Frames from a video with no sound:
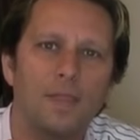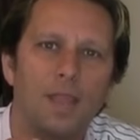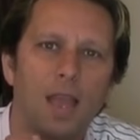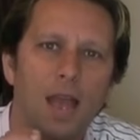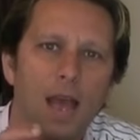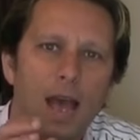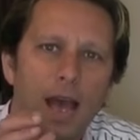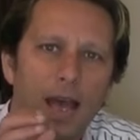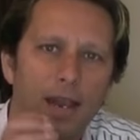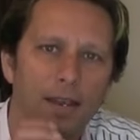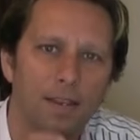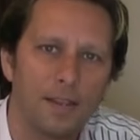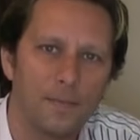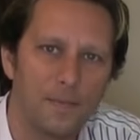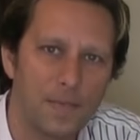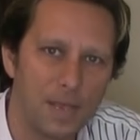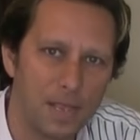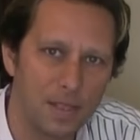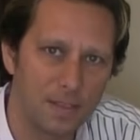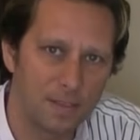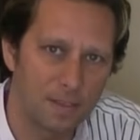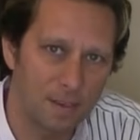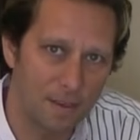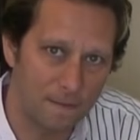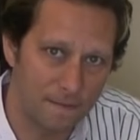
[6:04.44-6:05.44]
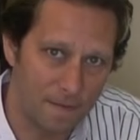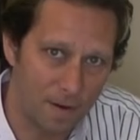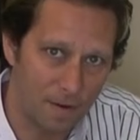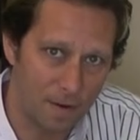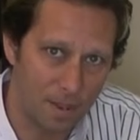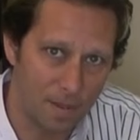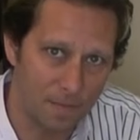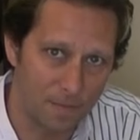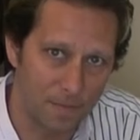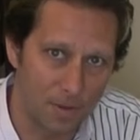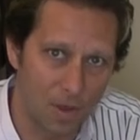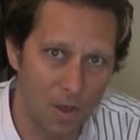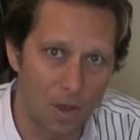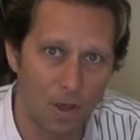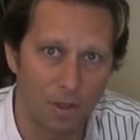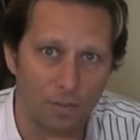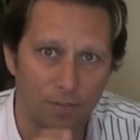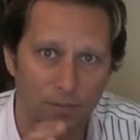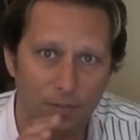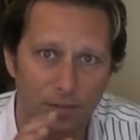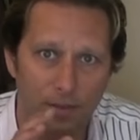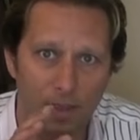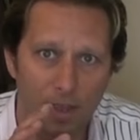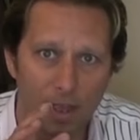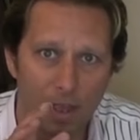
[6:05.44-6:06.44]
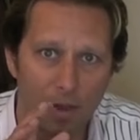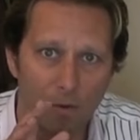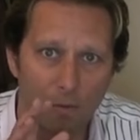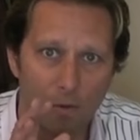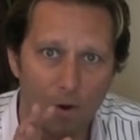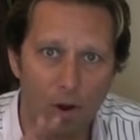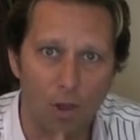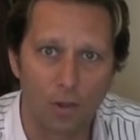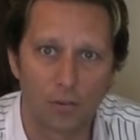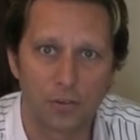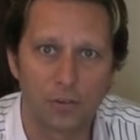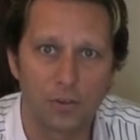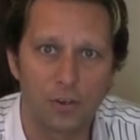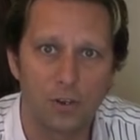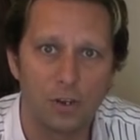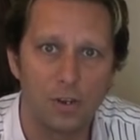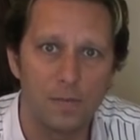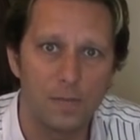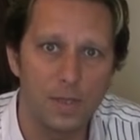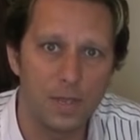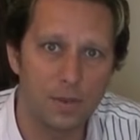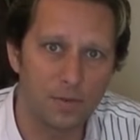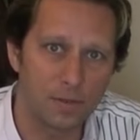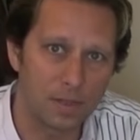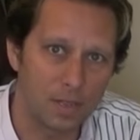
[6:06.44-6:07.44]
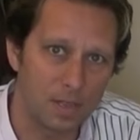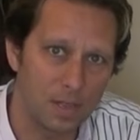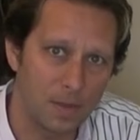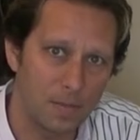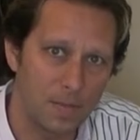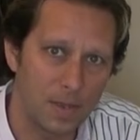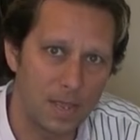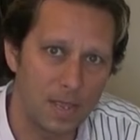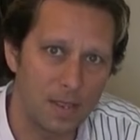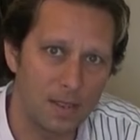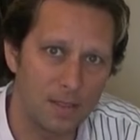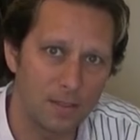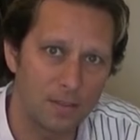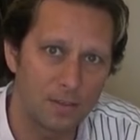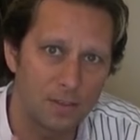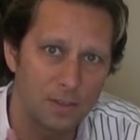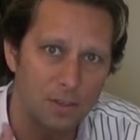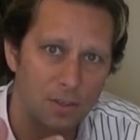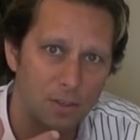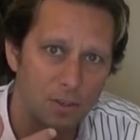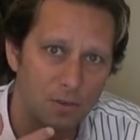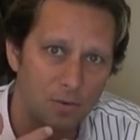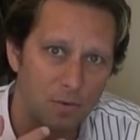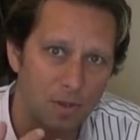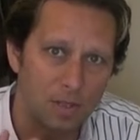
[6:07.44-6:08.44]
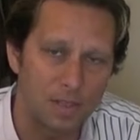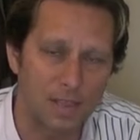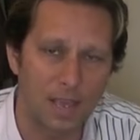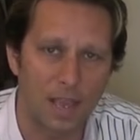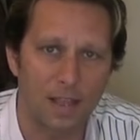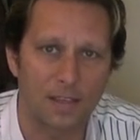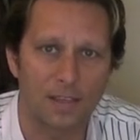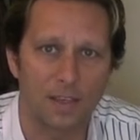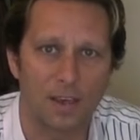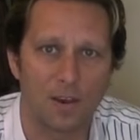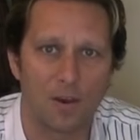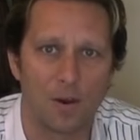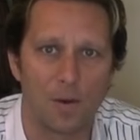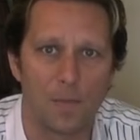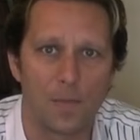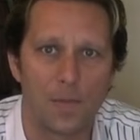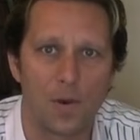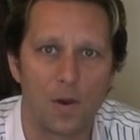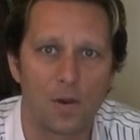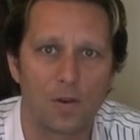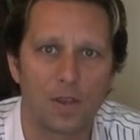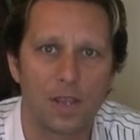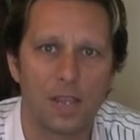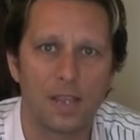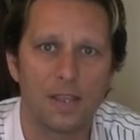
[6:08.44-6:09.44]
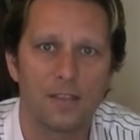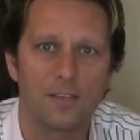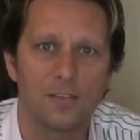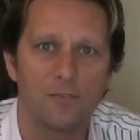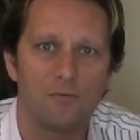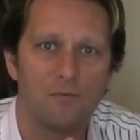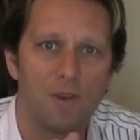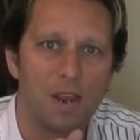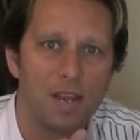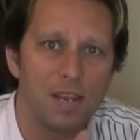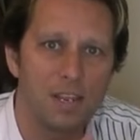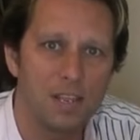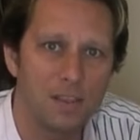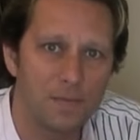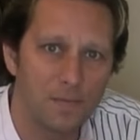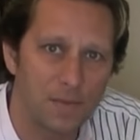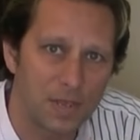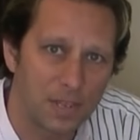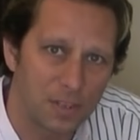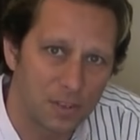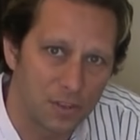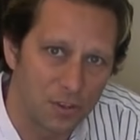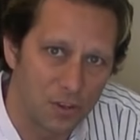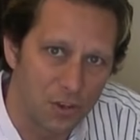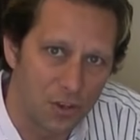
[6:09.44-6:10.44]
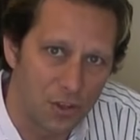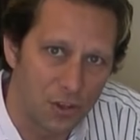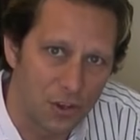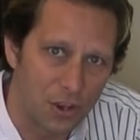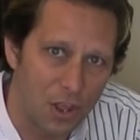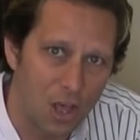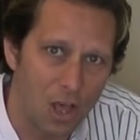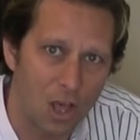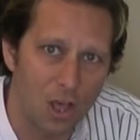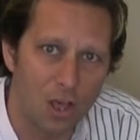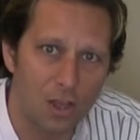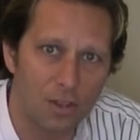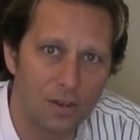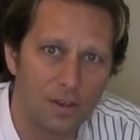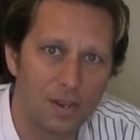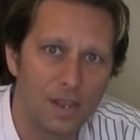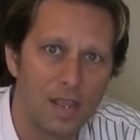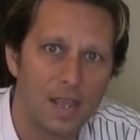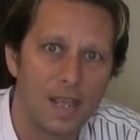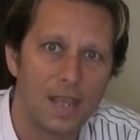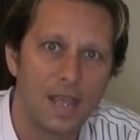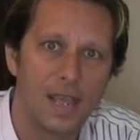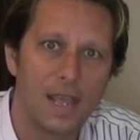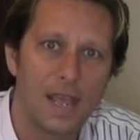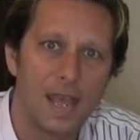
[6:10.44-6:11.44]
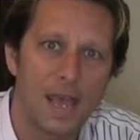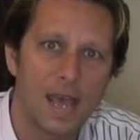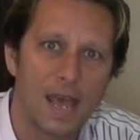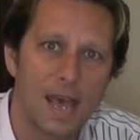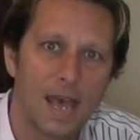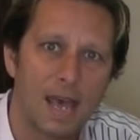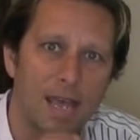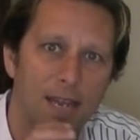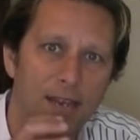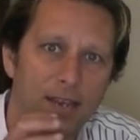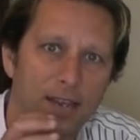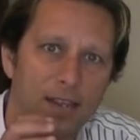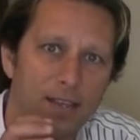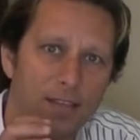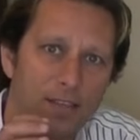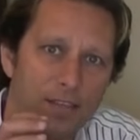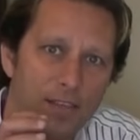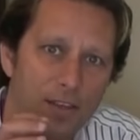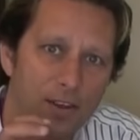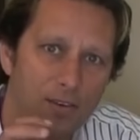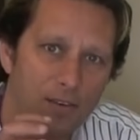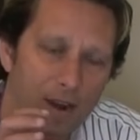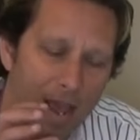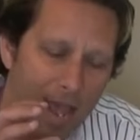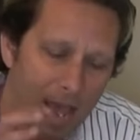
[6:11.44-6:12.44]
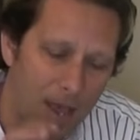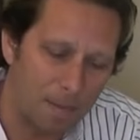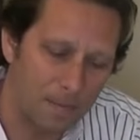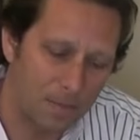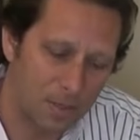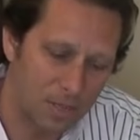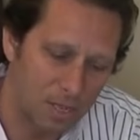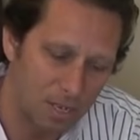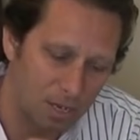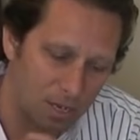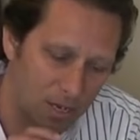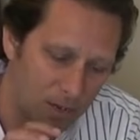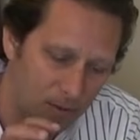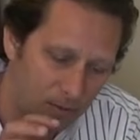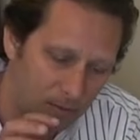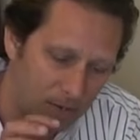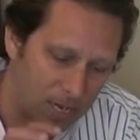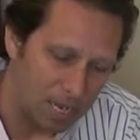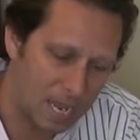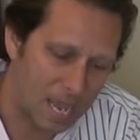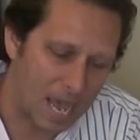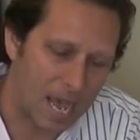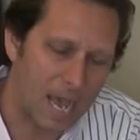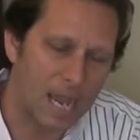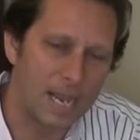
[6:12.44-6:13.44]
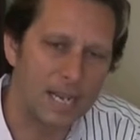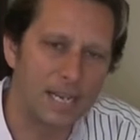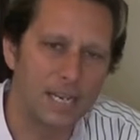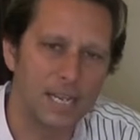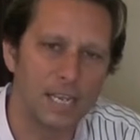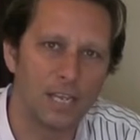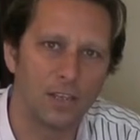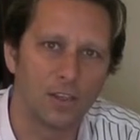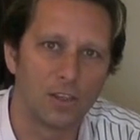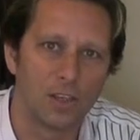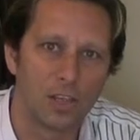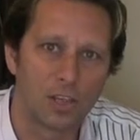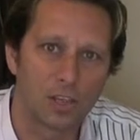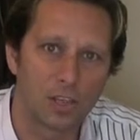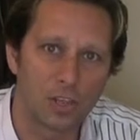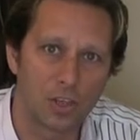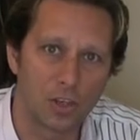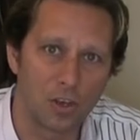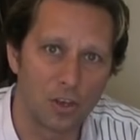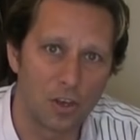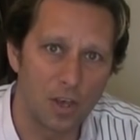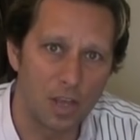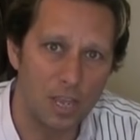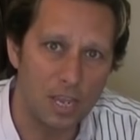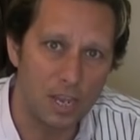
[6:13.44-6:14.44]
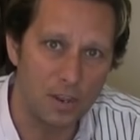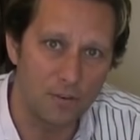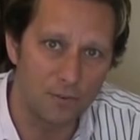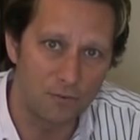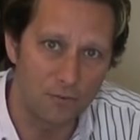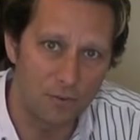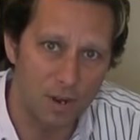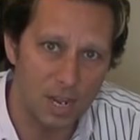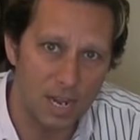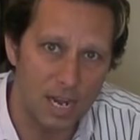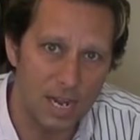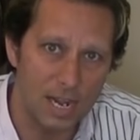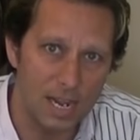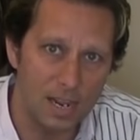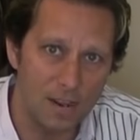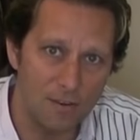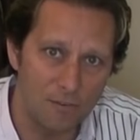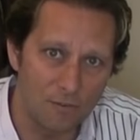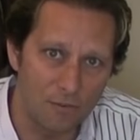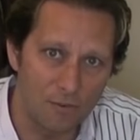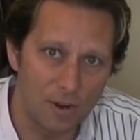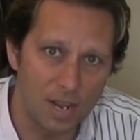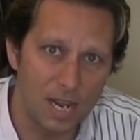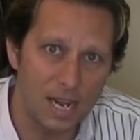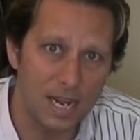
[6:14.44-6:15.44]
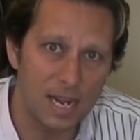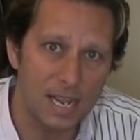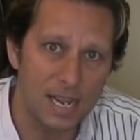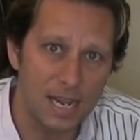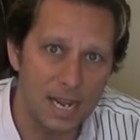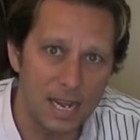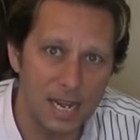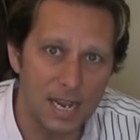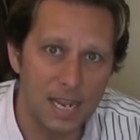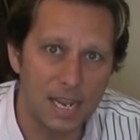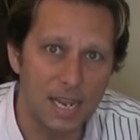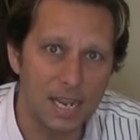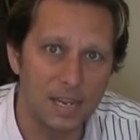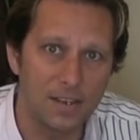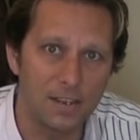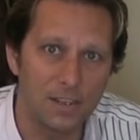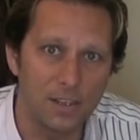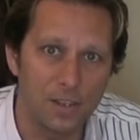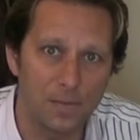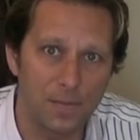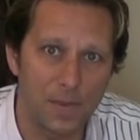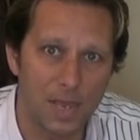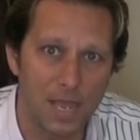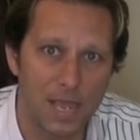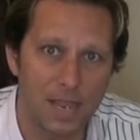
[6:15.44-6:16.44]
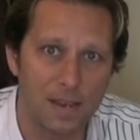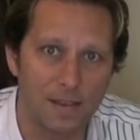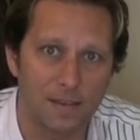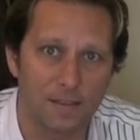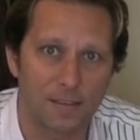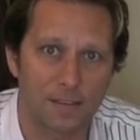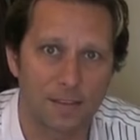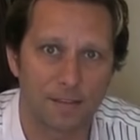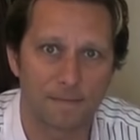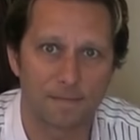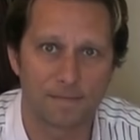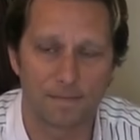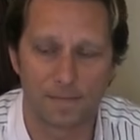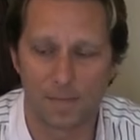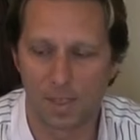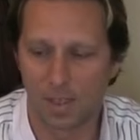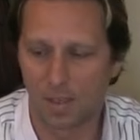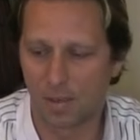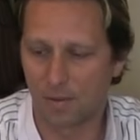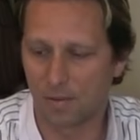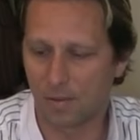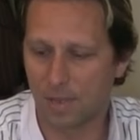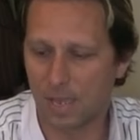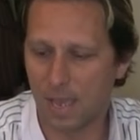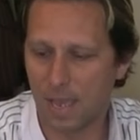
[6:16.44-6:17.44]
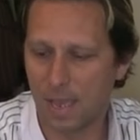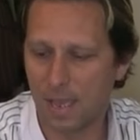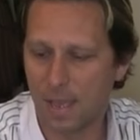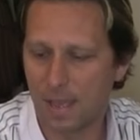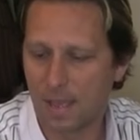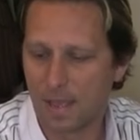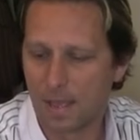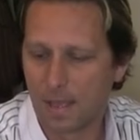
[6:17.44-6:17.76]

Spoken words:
and pins are very important. We're also going to be using the pins to attach our pockets ready to be sewn on, and they're absolutely ideal. So you really need your pins, okay?